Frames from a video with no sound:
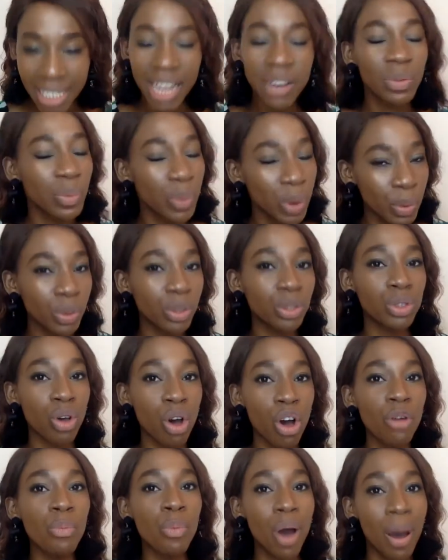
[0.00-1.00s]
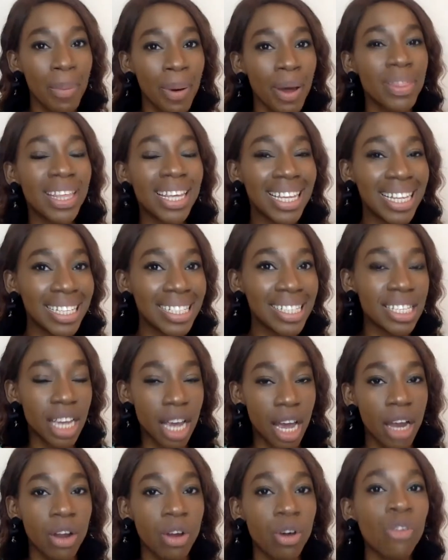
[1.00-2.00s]
And we will talk more about the
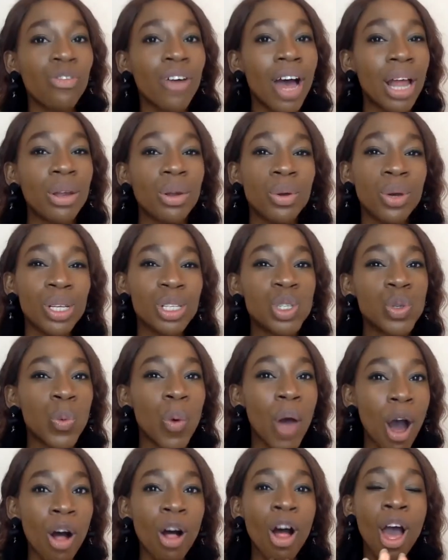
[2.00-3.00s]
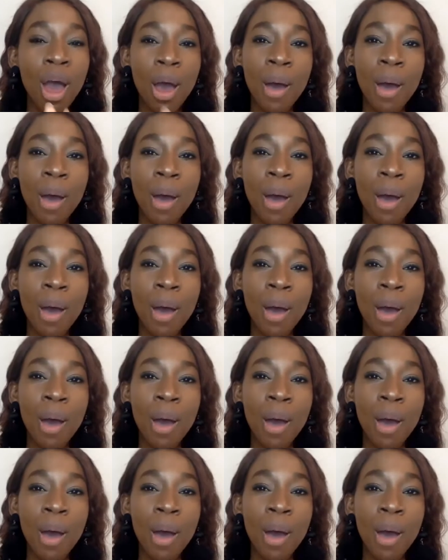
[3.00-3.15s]
internal value as well.